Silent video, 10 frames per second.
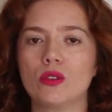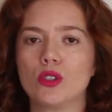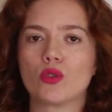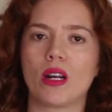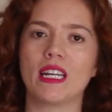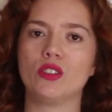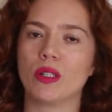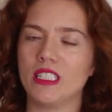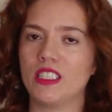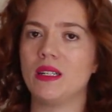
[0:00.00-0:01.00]
ultra
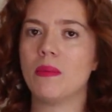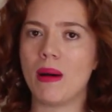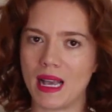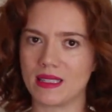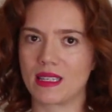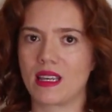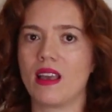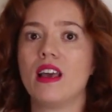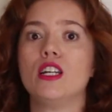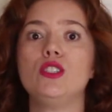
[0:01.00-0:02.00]
hydrating mask.
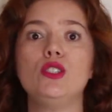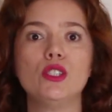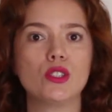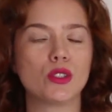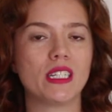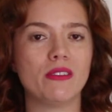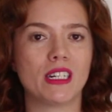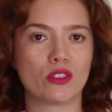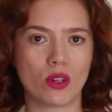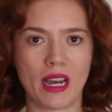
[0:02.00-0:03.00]
You should give
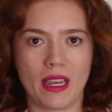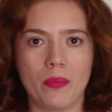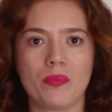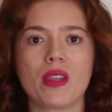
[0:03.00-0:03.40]
it a try.